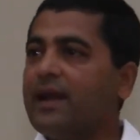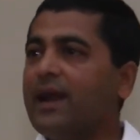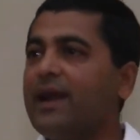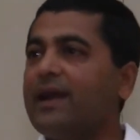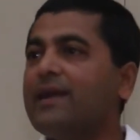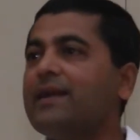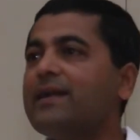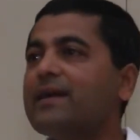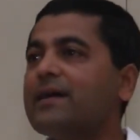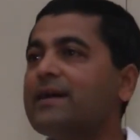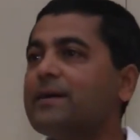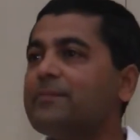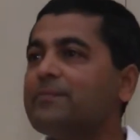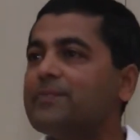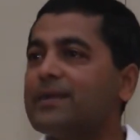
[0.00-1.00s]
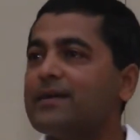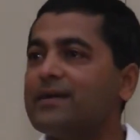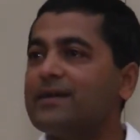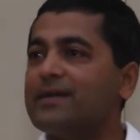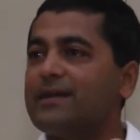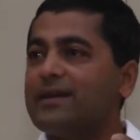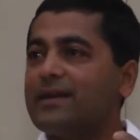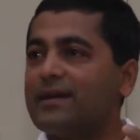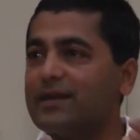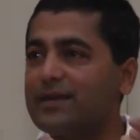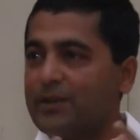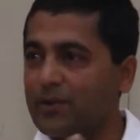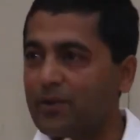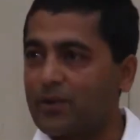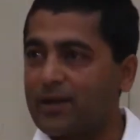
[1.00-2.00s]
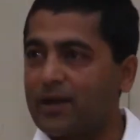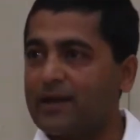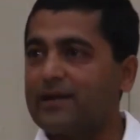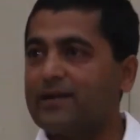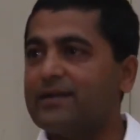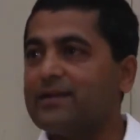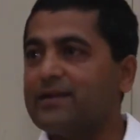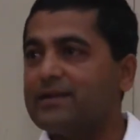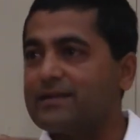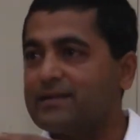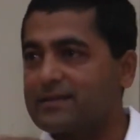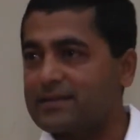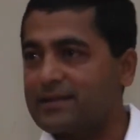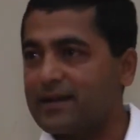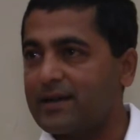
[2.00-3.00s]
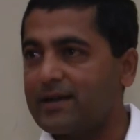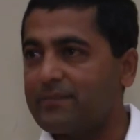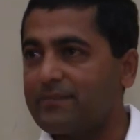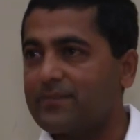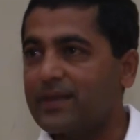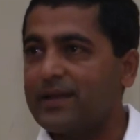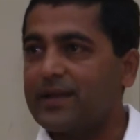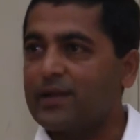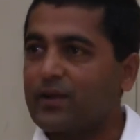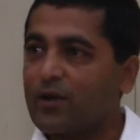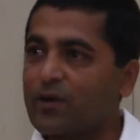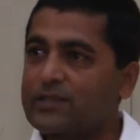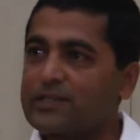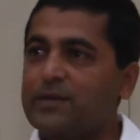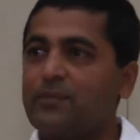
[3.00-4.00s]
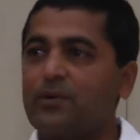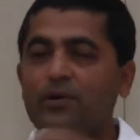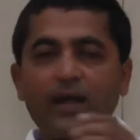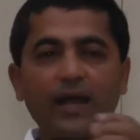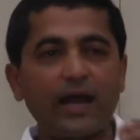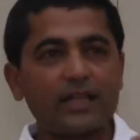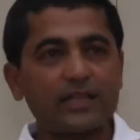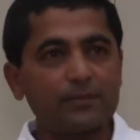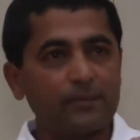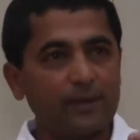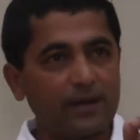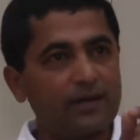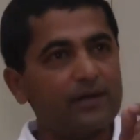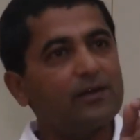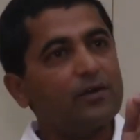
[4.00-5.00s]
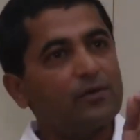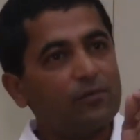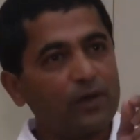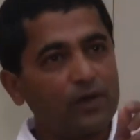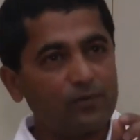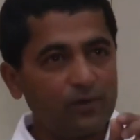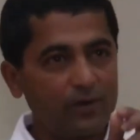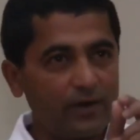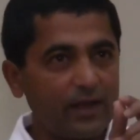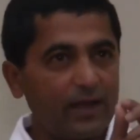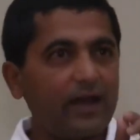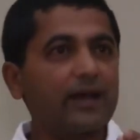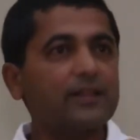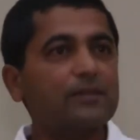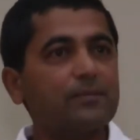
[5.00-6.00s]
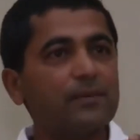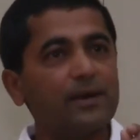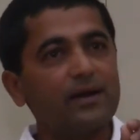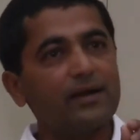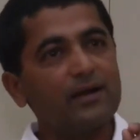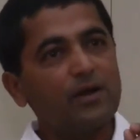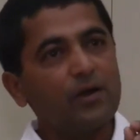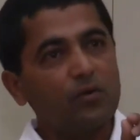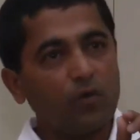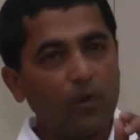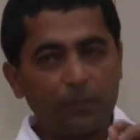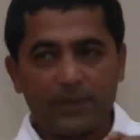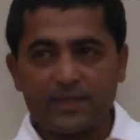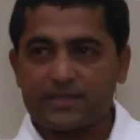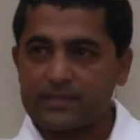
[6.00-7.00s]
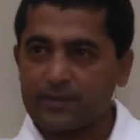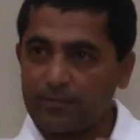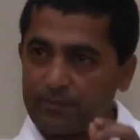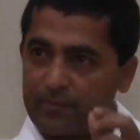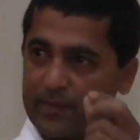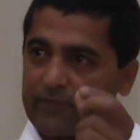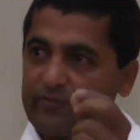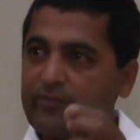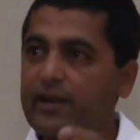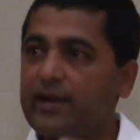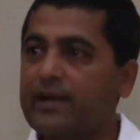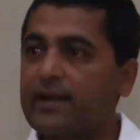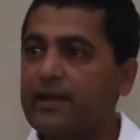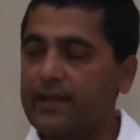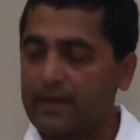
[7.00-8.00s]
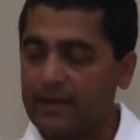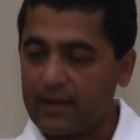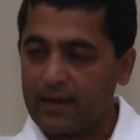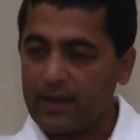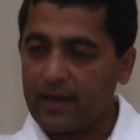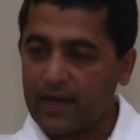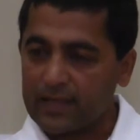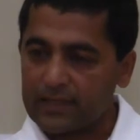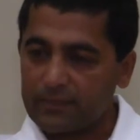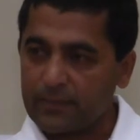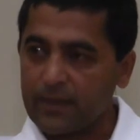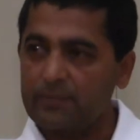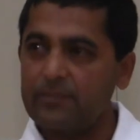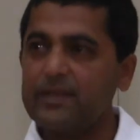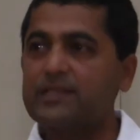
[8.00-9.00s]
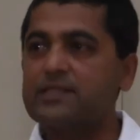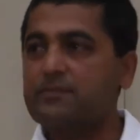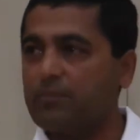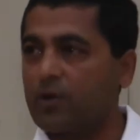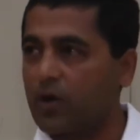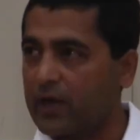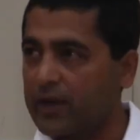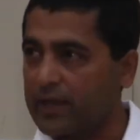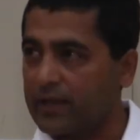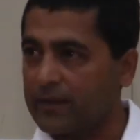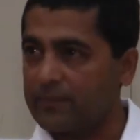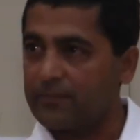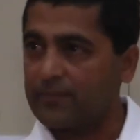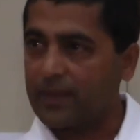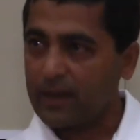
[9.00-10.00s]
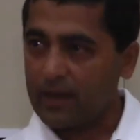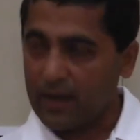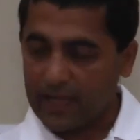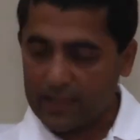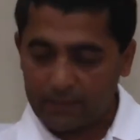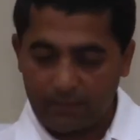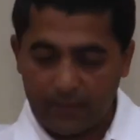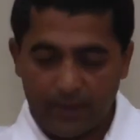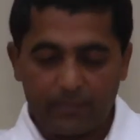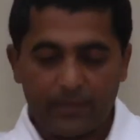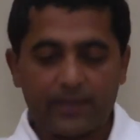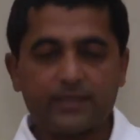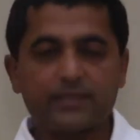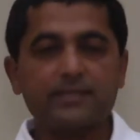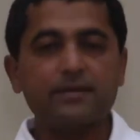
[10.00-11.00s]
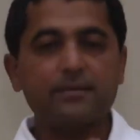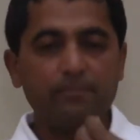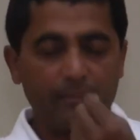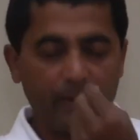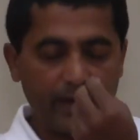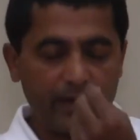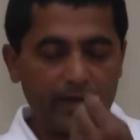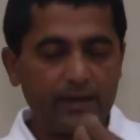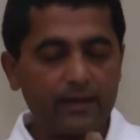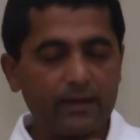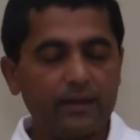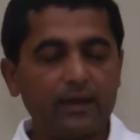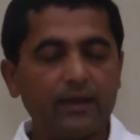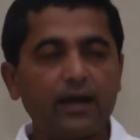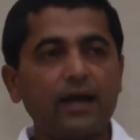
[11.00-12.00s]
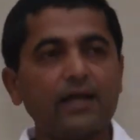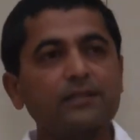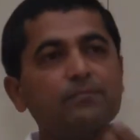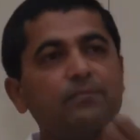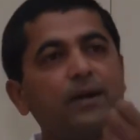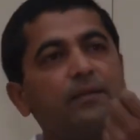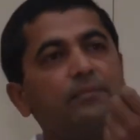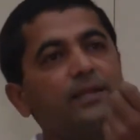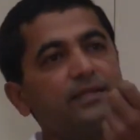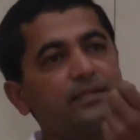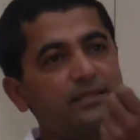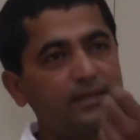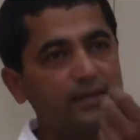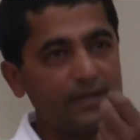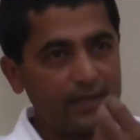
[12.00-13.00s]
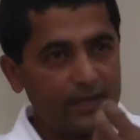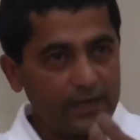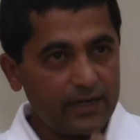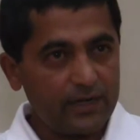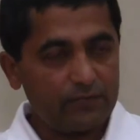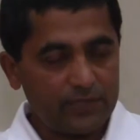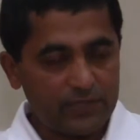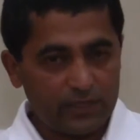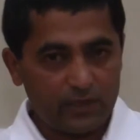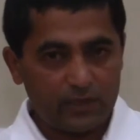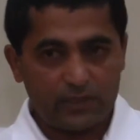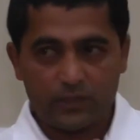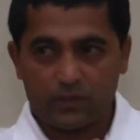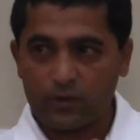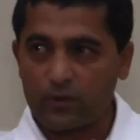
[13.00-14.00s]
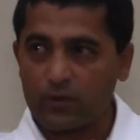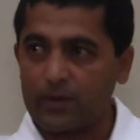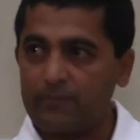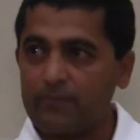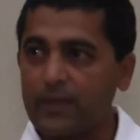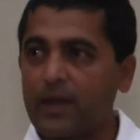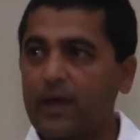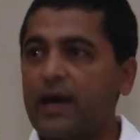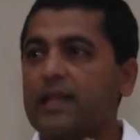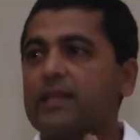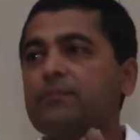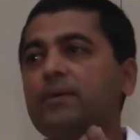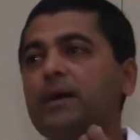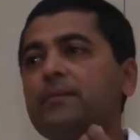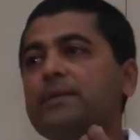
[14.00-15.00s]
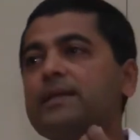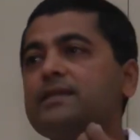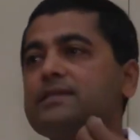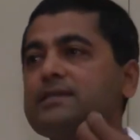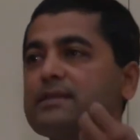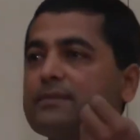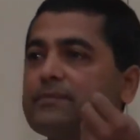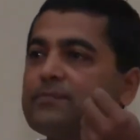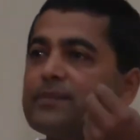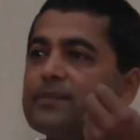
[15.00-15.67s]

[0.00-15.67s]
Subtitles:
And in yoga, it talks about Atma. One word, Atma, opens up differently. Atma means body, Atma means mind, Atma means individual soul, Atma means